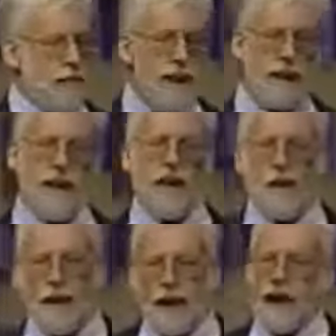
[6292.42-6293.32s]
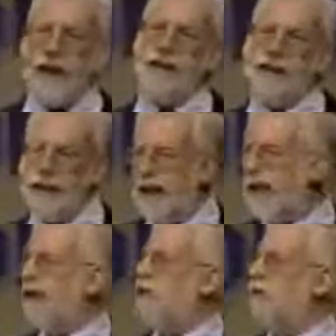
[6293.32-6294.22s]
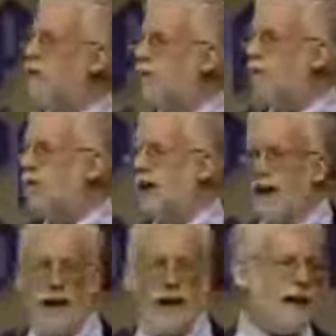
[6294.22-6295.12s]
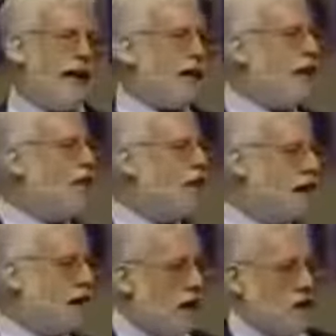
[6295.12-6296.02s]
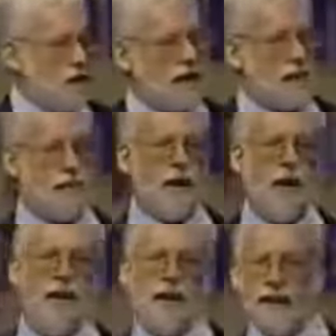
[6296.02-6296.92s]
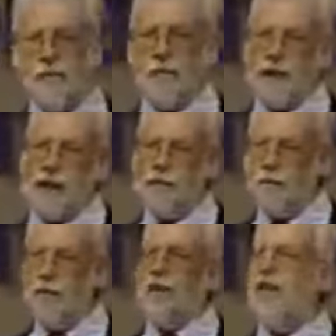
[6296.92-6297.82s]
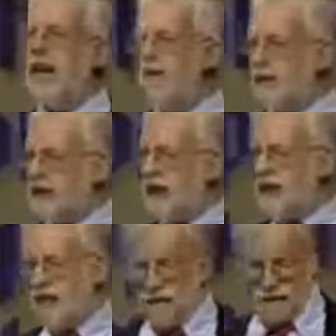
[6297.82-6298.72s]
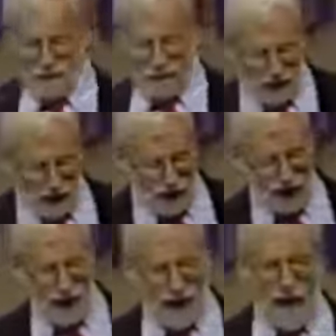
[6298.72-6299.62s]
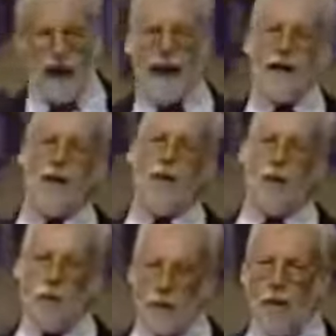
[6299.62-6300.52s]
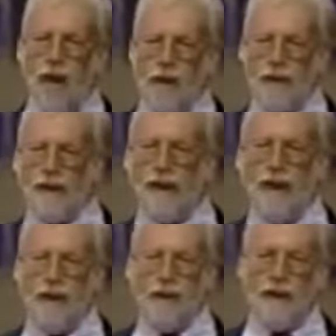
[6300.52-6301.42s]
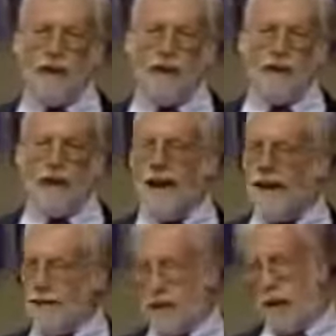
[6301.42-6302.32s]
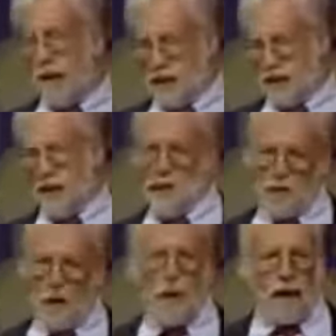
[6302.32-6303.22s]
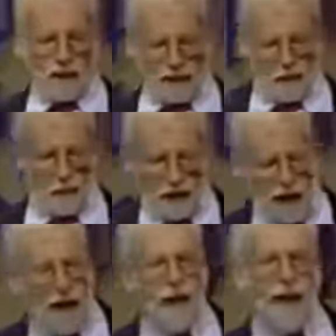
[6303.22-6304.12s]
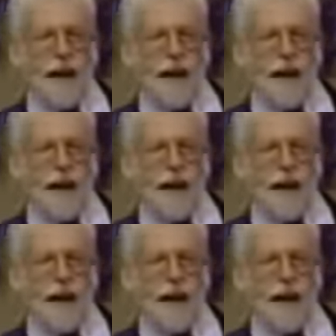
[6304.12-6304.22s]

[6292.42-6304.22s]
they, make you, they take you into this little ante room, and you take off all your clothes except your undies, and they put these blue jammies on you and you're hoodwinked, which is true in more ways than one,